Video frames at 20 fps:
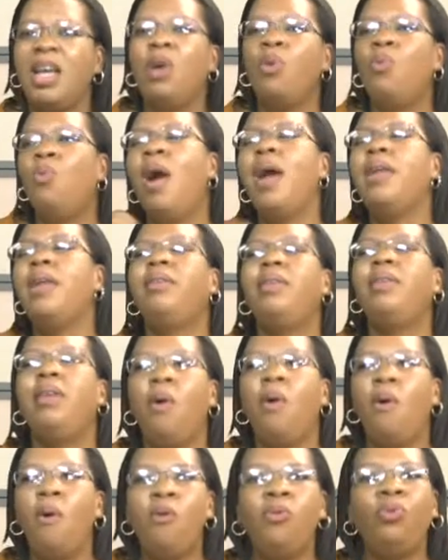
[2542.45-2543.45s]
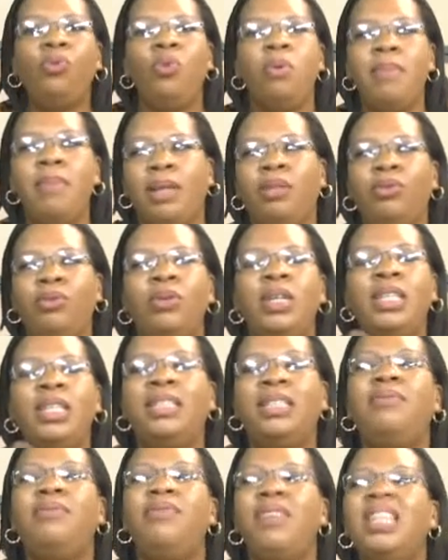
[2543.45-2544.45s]
why do they hold women to a
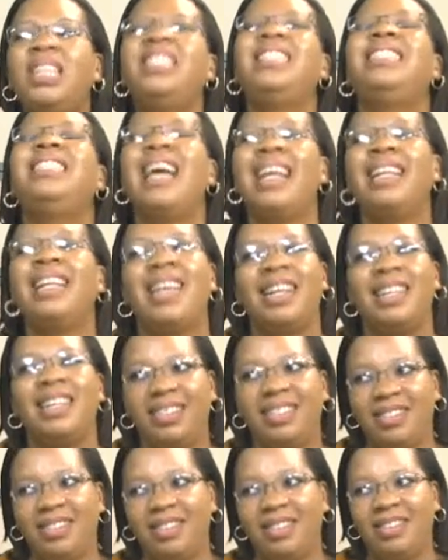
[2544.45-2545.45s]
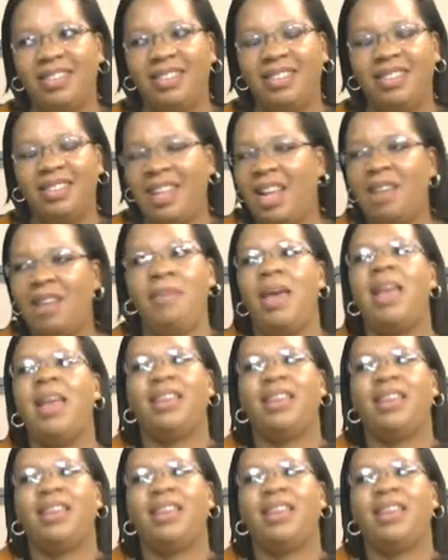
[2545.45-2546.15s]
different standard than men?